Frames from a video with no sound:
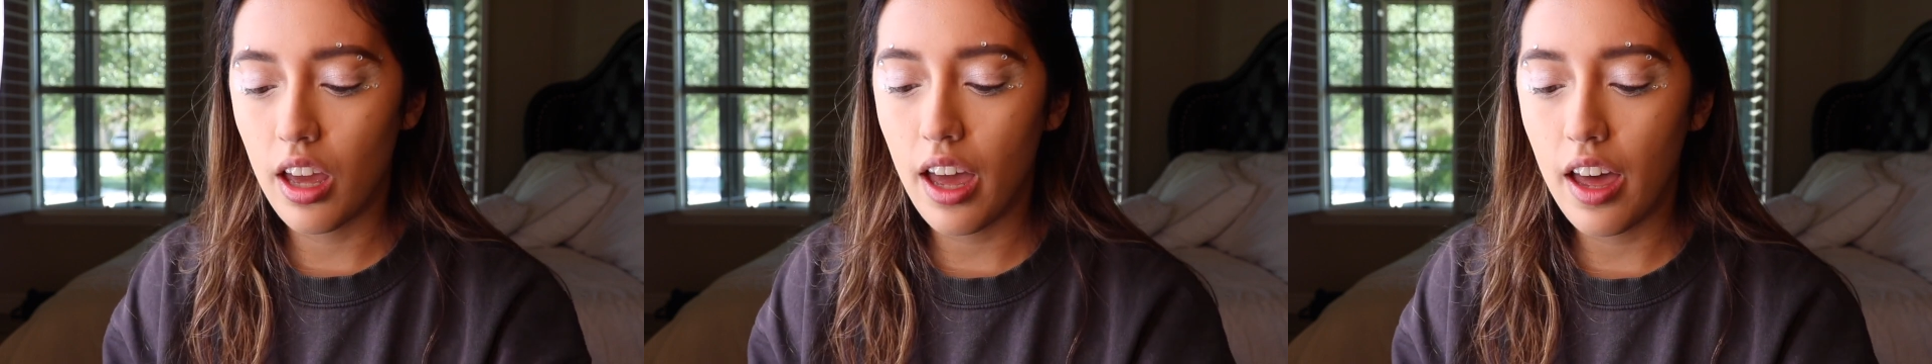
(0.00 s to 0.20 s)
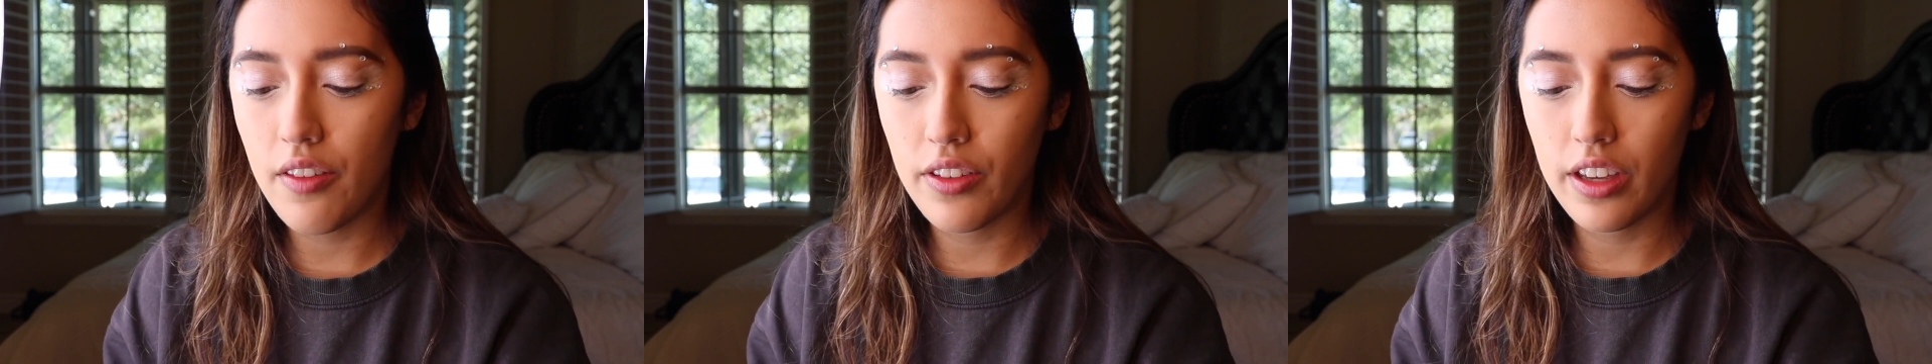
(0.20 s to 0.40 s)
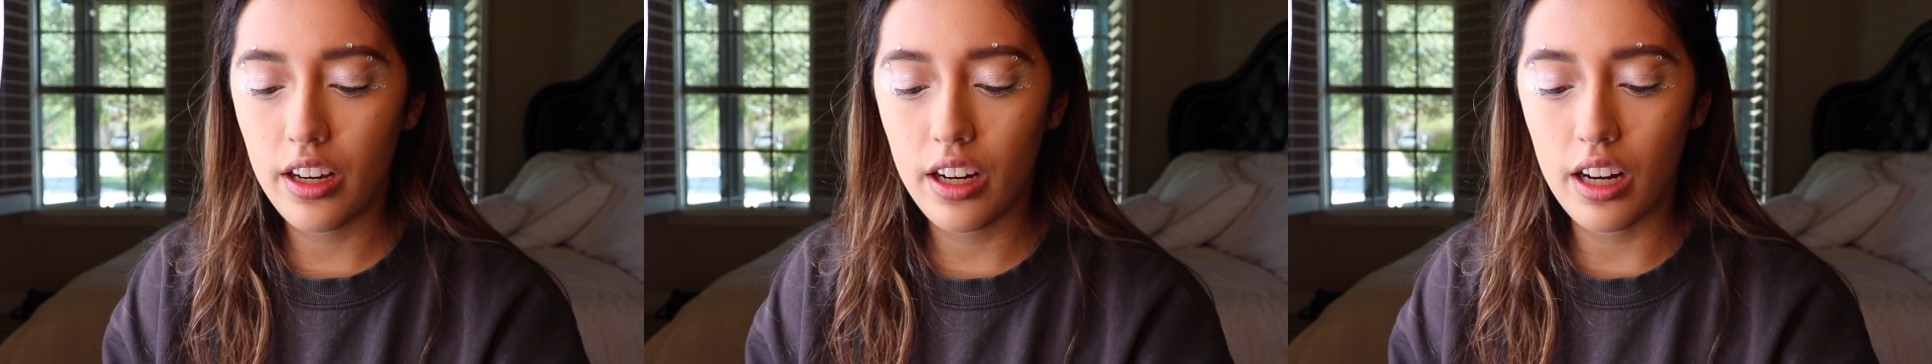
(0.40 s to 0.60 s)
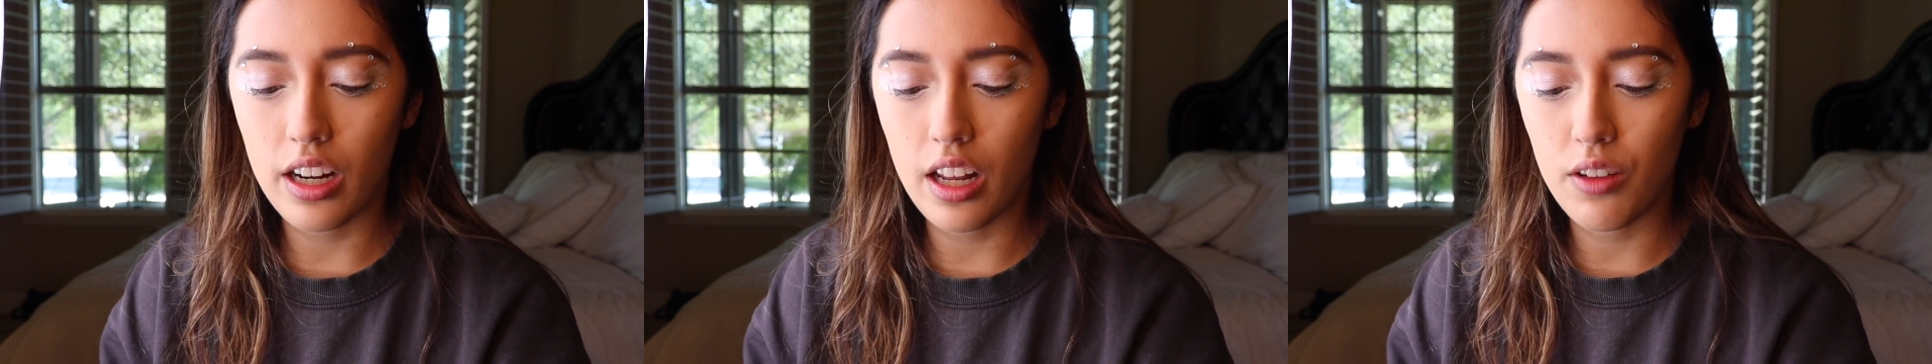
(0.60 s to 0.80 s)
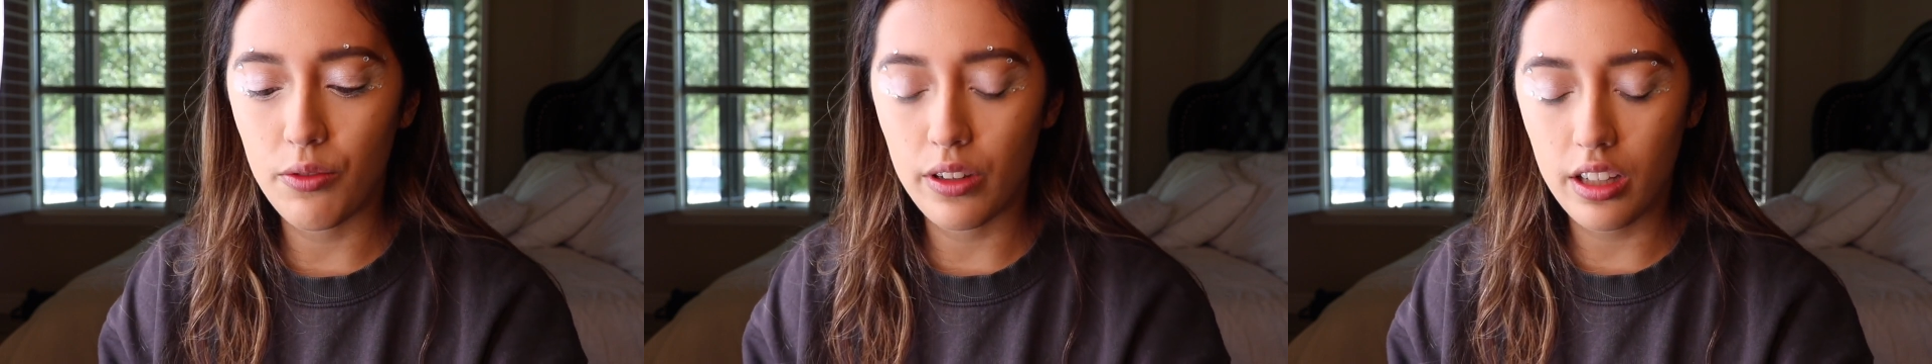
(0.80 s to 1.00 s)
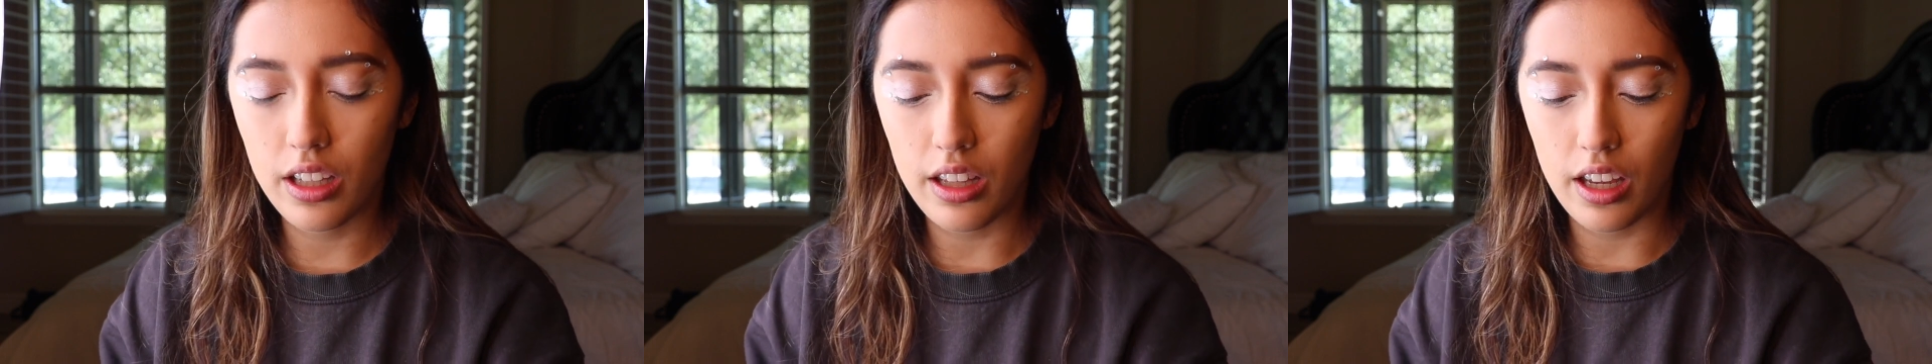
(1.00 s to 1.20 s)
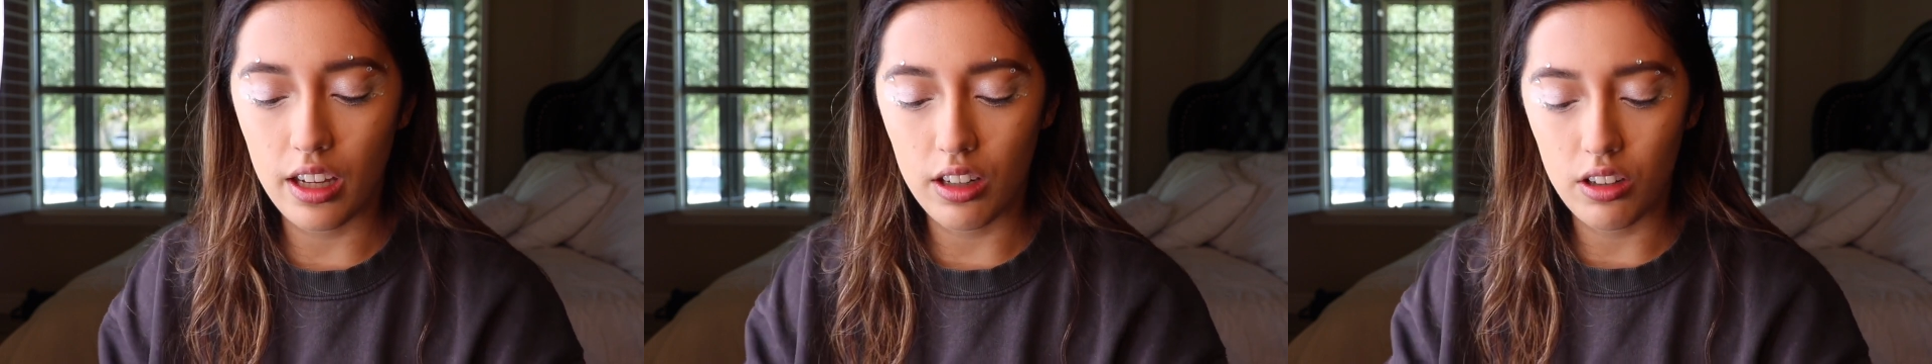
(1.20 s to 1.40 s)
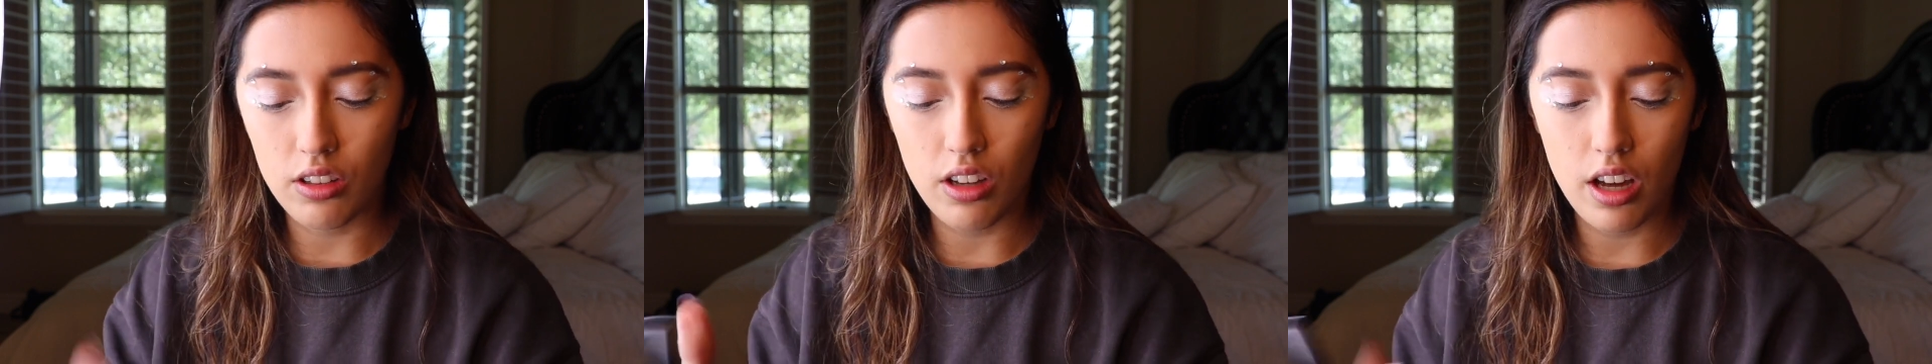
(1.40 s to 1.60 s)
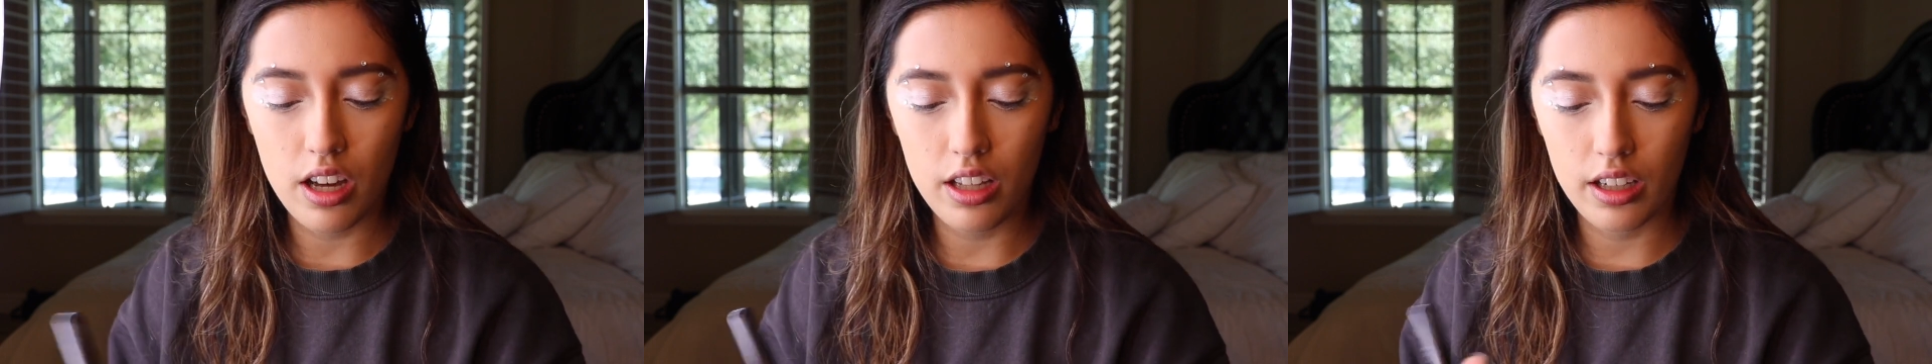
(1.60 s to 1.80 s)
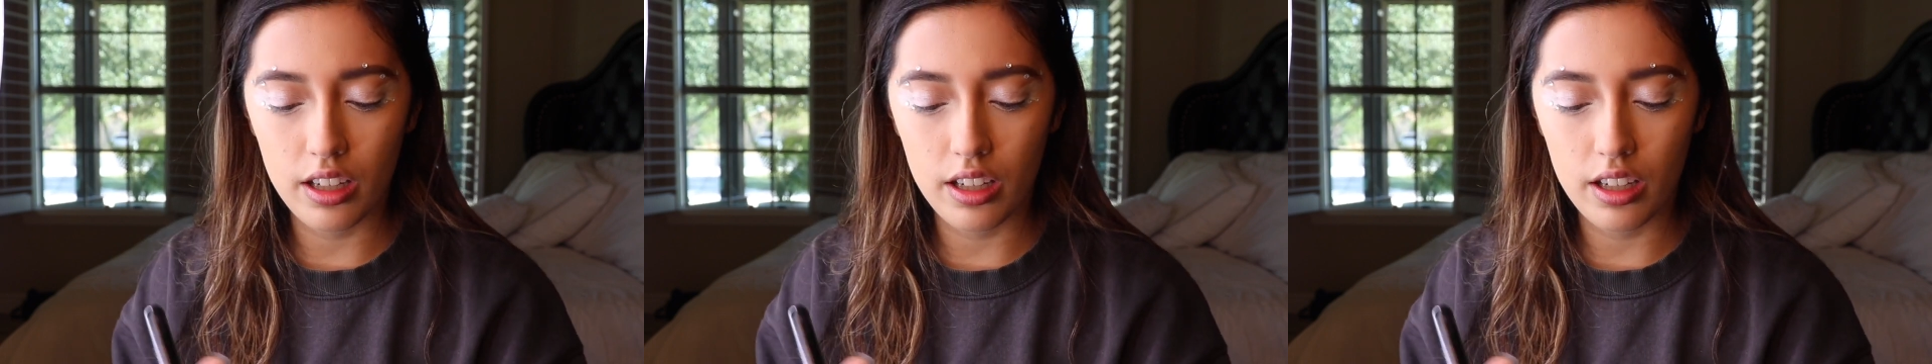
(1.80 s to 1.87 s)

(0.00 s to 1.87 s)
I have here, and I really like it a lot.